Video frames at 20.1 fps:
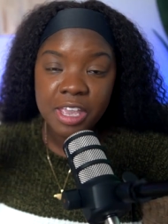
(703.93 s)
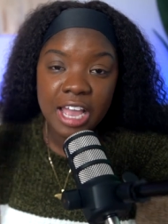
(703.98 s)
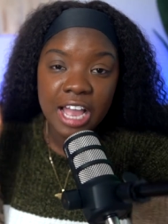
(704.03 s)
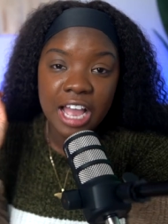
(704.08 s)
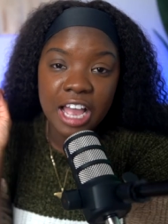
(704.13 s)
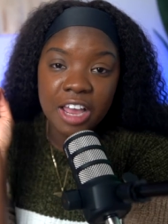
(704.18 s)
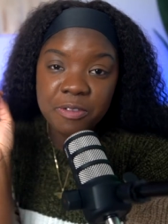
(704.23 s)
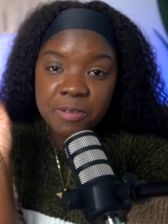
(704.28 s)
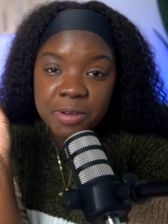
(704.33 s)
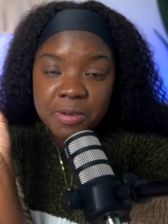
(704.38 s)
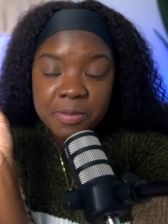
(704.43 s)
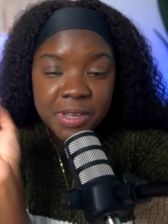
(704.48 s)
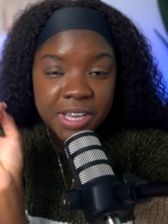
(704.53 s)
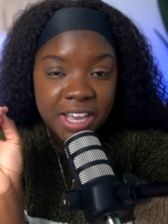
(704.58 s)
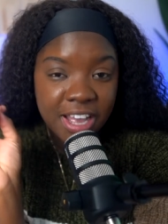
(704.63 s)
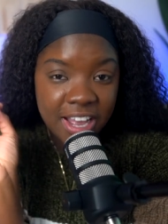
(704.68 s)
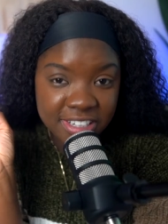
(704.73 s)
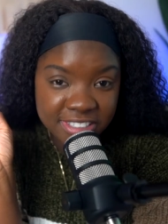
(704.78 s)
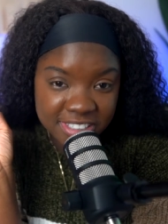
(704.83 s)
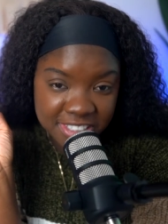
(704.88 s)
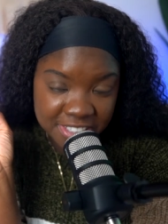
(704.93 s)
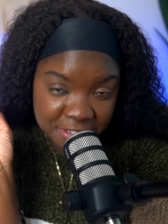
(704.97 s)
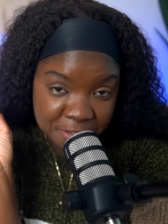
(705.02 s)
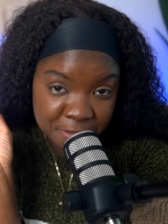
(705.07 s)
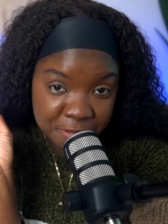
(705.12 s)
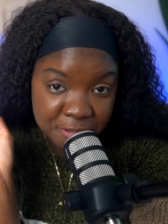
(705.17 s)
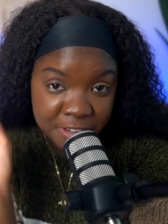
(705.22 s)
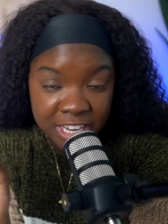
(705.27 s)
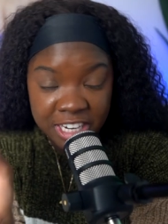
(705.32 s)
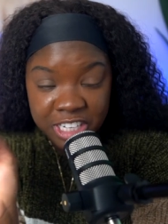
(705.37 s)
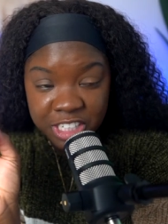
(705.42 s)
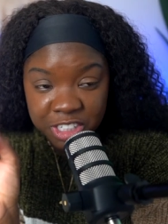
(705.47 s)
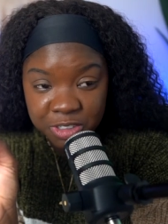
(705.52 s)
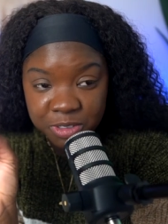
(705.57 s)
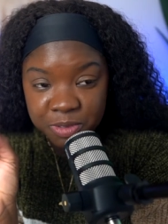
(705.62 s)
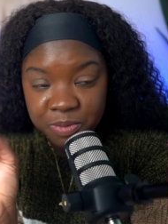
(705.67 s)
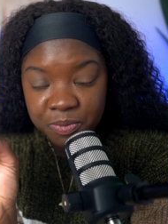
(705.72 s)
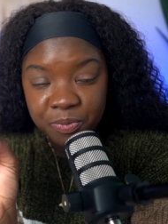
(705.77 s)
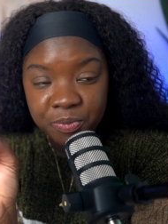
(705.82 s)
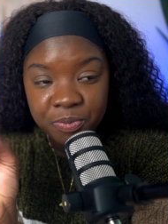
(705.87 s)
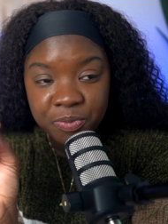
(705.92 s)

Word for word: and when we got to the venue,